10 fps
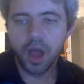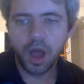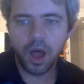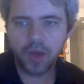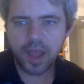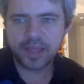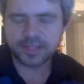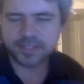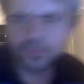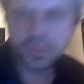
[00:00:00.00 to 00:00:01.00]
All
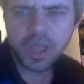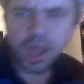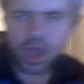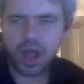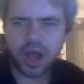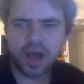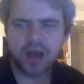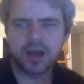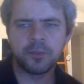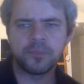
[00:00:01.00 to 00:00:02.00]
right.
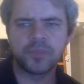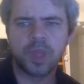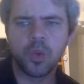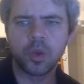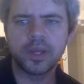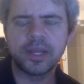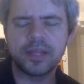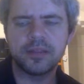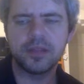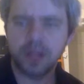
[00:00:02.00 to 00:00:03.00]
We're going
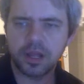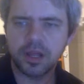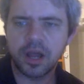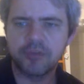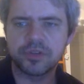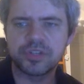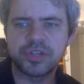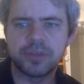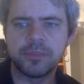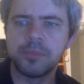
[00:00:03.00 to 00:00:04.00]
to cover
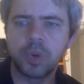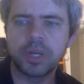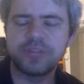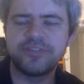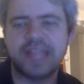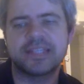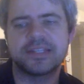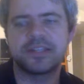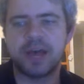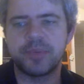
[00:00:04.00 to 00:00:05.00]
some more
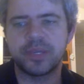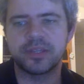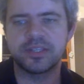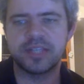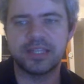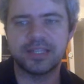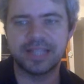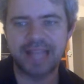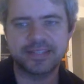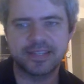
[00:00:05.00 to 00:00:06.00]
advanced topics in
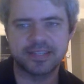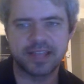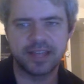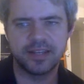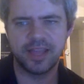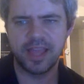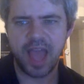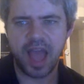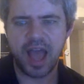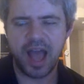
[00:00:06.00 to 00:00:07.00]
class design.
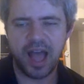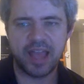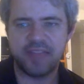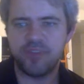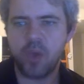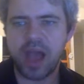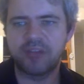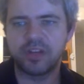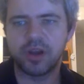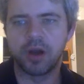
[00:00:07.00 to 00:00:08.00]
If you
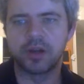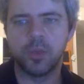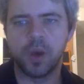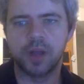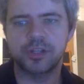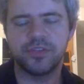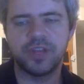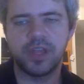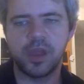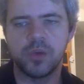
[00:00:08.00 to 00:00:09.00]
haven't already watched the
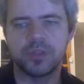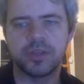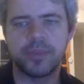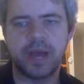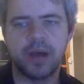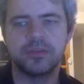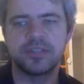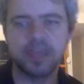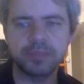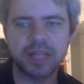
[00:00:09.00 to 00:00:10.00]
videos about
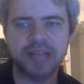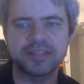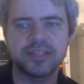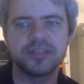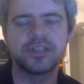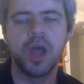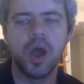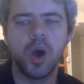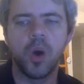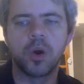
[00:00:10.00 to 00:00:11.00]
subclasses
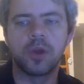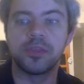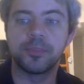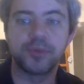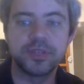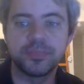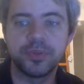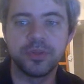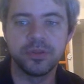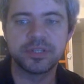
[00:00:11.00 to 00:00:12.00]
or the
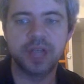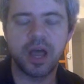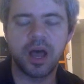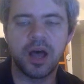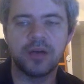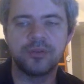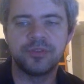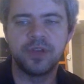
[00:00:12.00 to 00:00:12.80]
principles of